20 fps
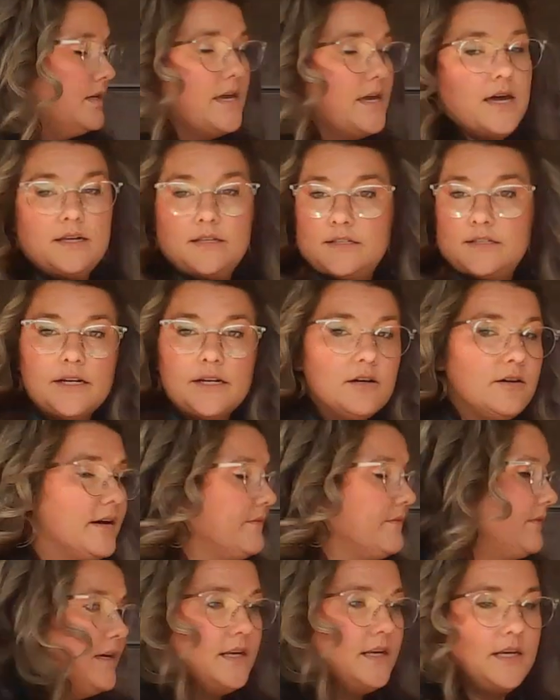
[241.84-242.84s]
Yes, I
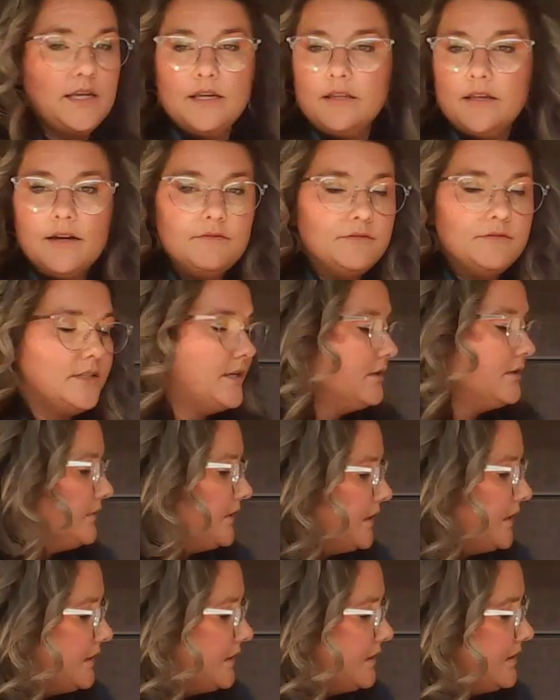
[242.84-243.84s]
don't have any left
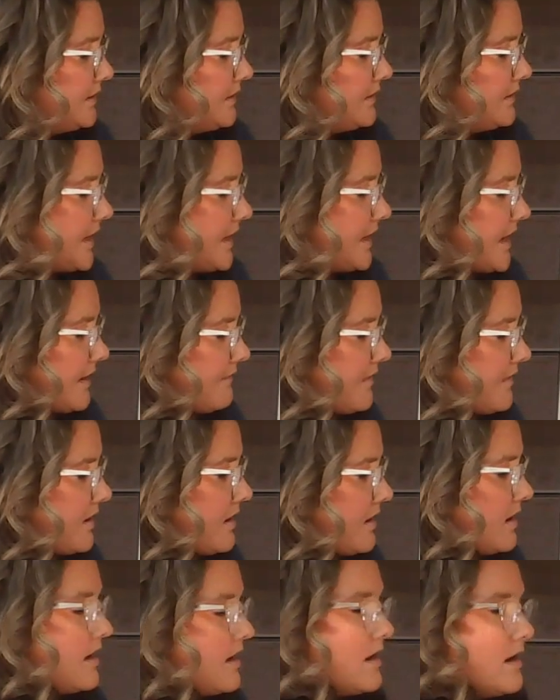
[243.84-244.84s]
over. They have
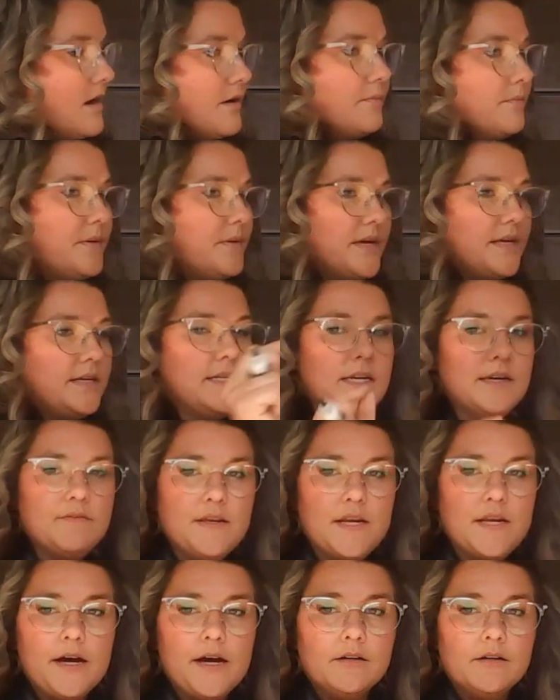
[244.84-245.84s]
all been
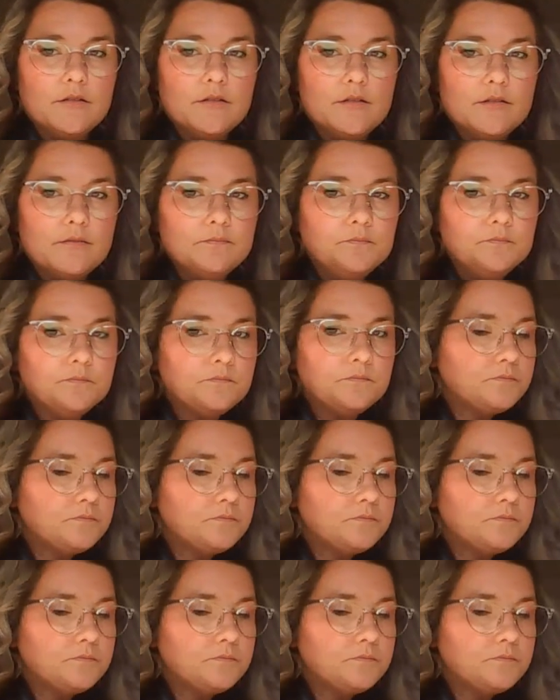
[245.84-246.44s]
given out.